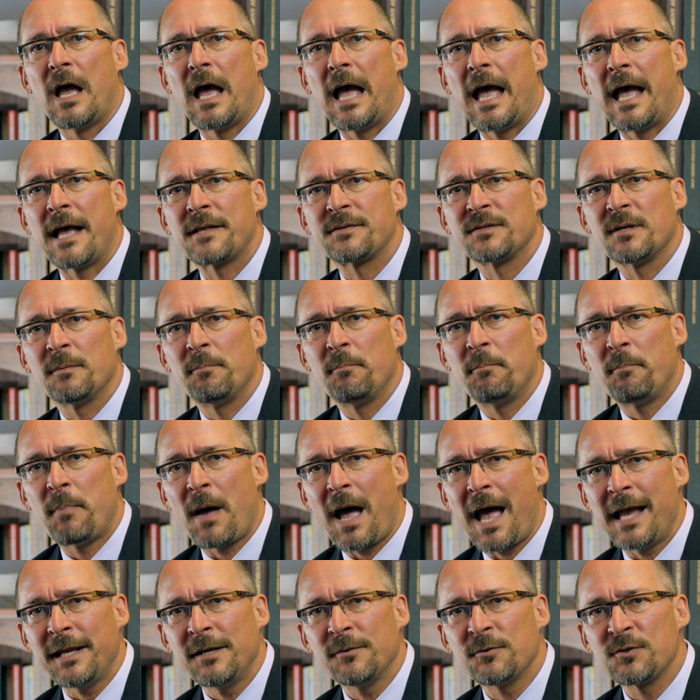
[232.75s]
As a
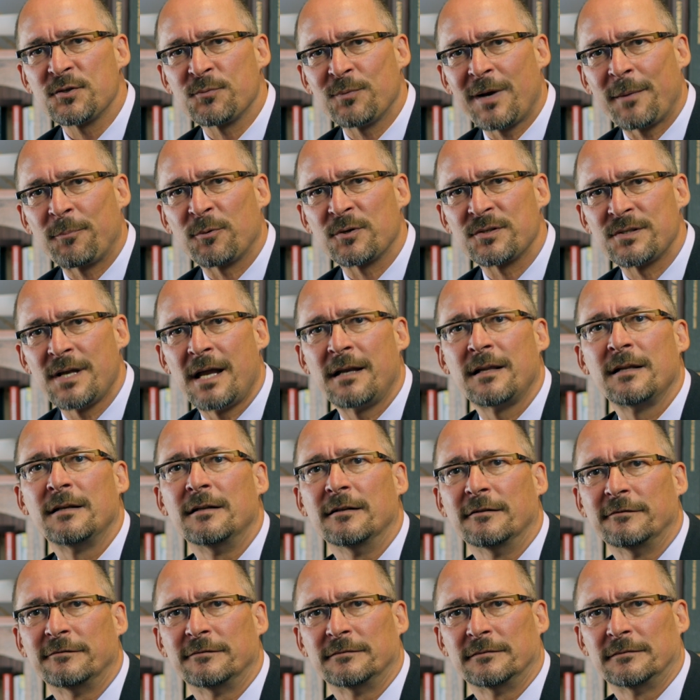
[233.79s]
buyer's
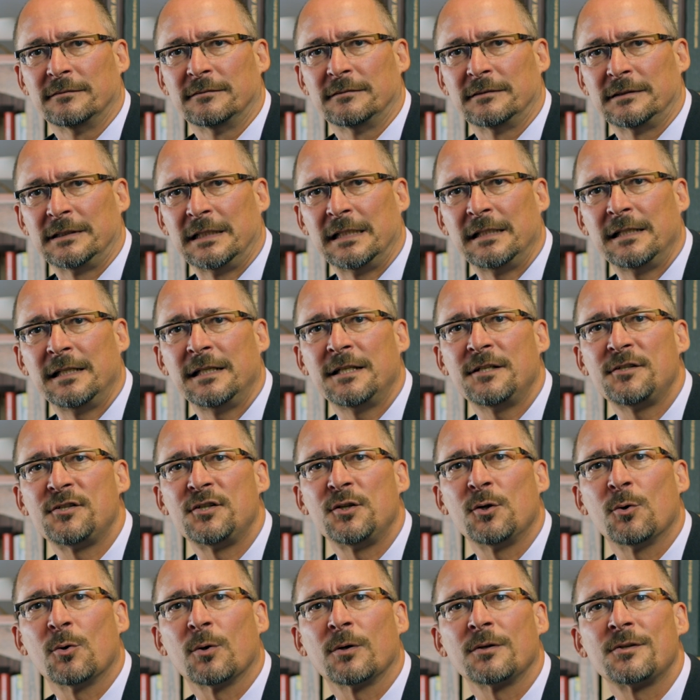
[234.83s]
representative, it is
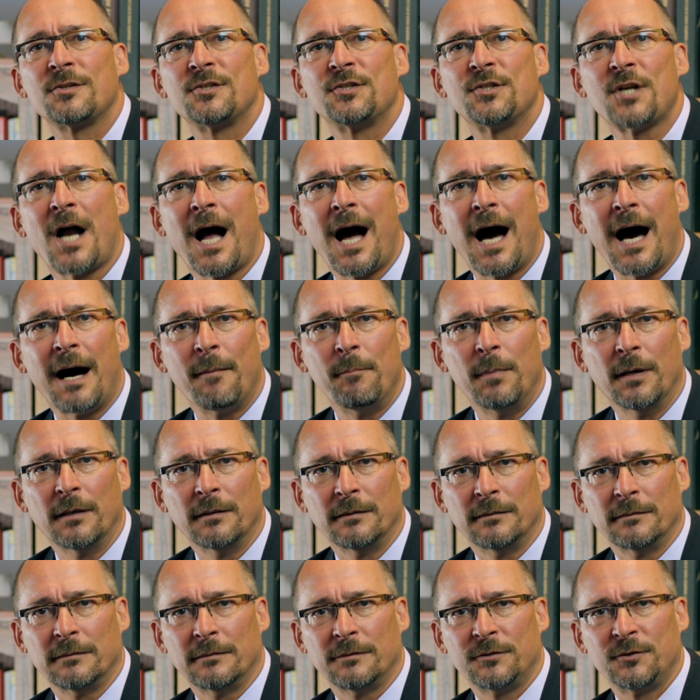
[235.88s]
your job
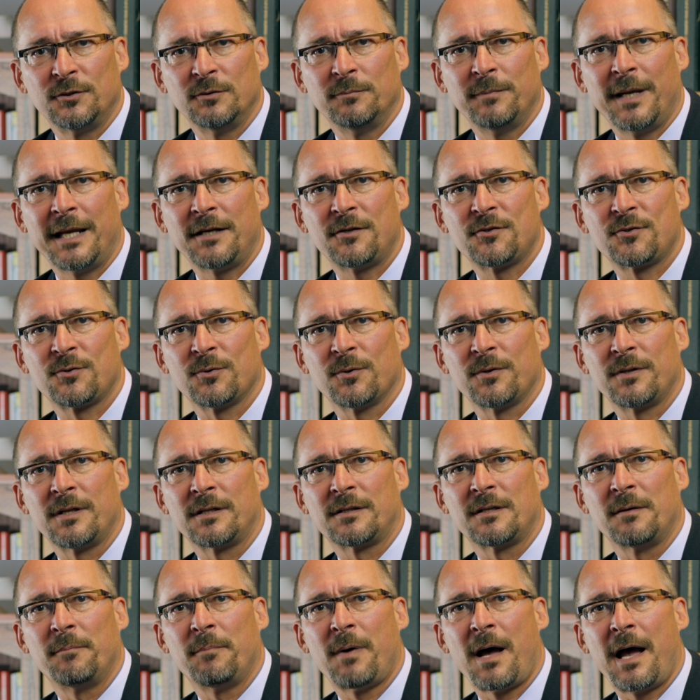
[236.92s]
to make sure
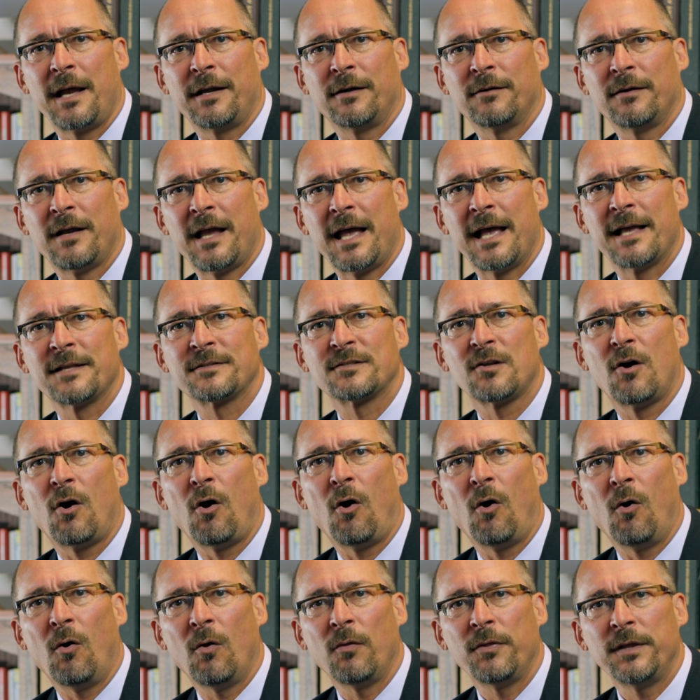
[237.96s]
that the buyer has
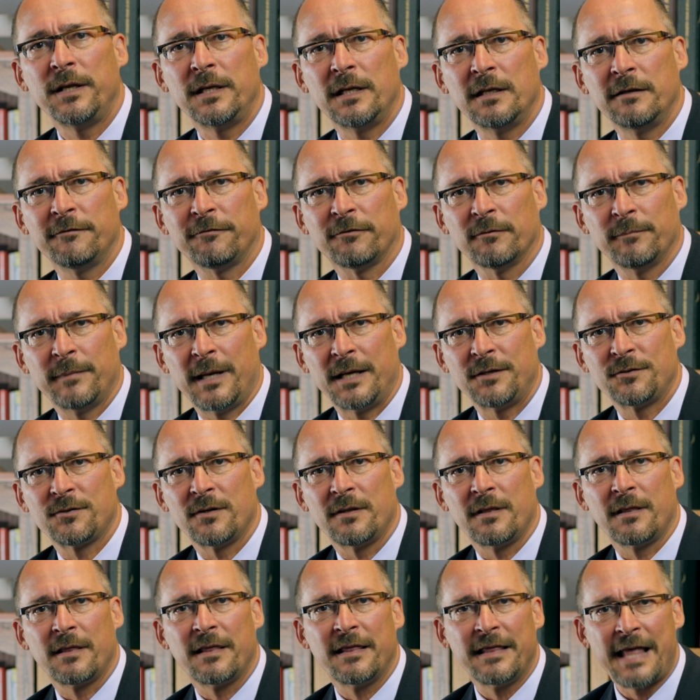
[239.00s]
all the
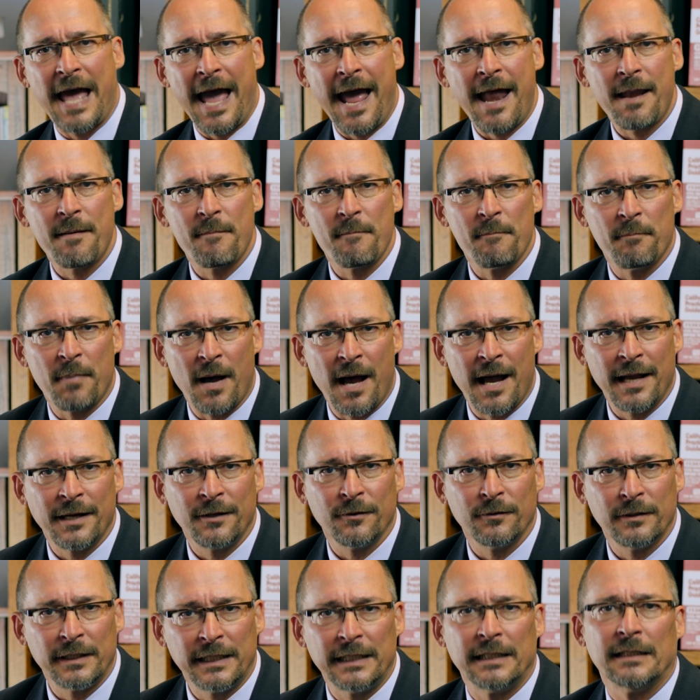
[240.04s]
information that
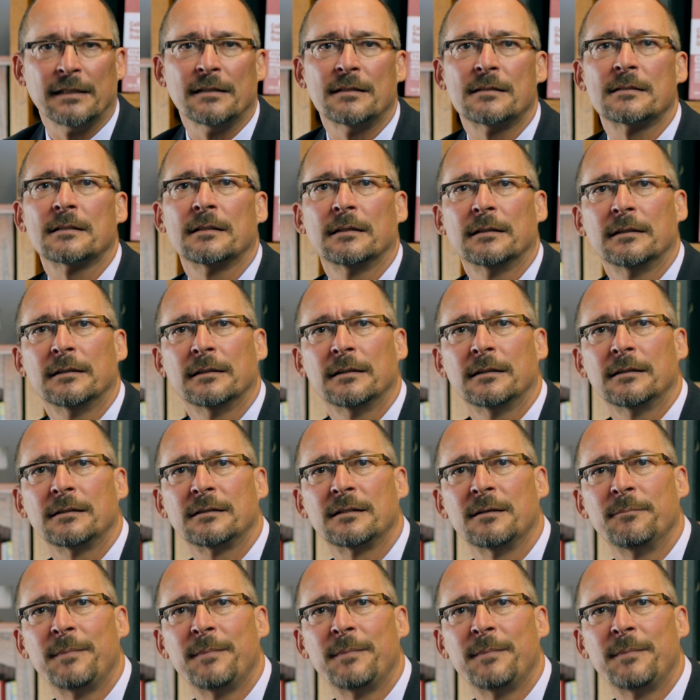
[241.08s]
buyer needs to